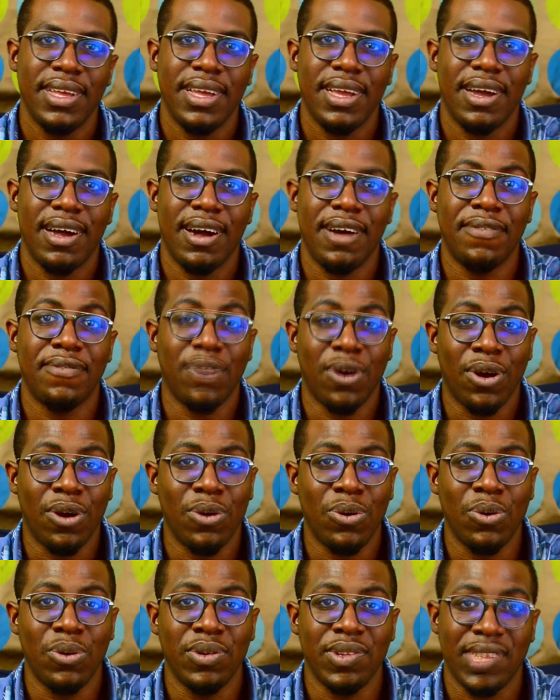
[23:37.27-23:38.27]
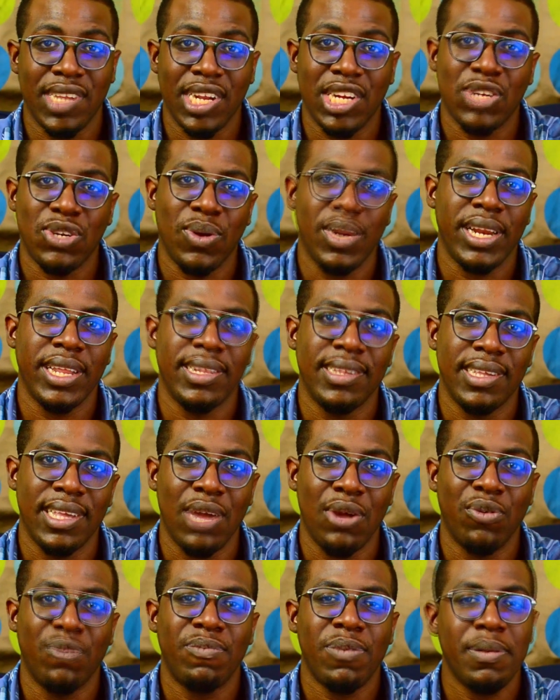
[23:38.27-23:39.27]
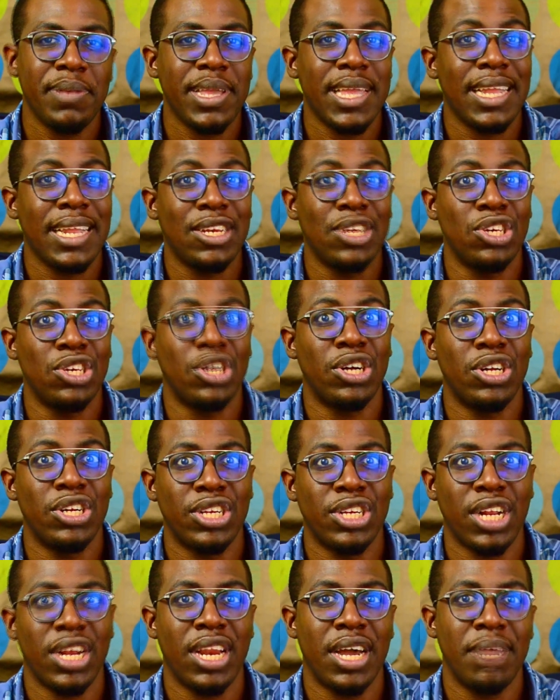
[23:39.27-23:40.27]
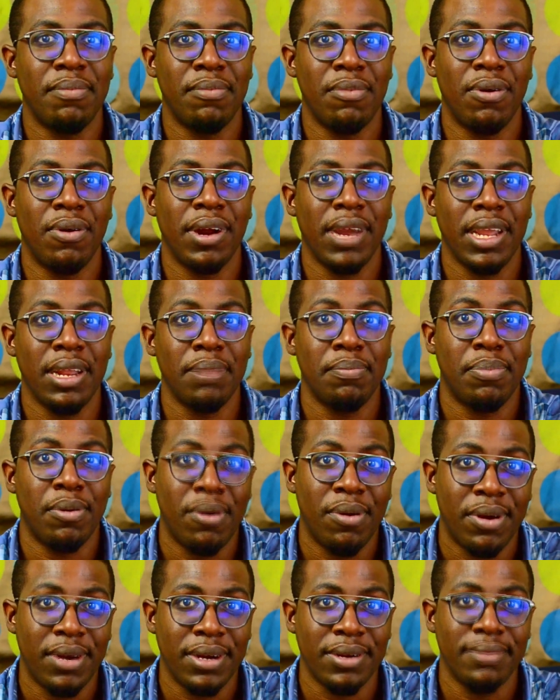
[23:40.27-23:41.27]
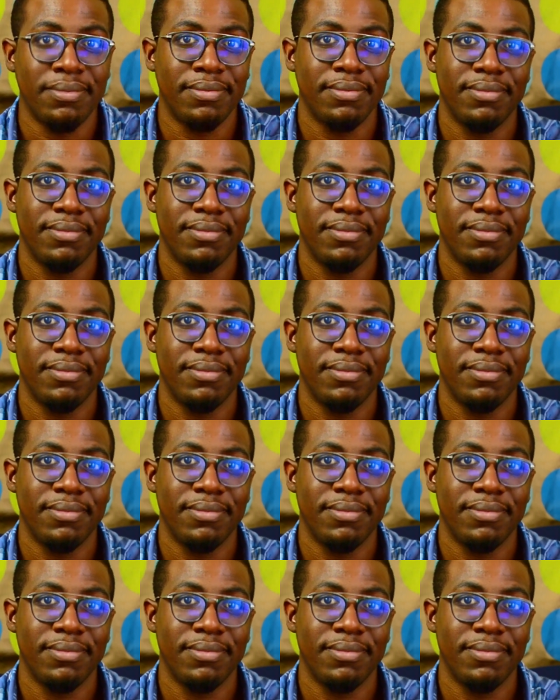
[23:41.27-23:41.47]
of our own sexuality, and we've probably indulged a lot more in porn.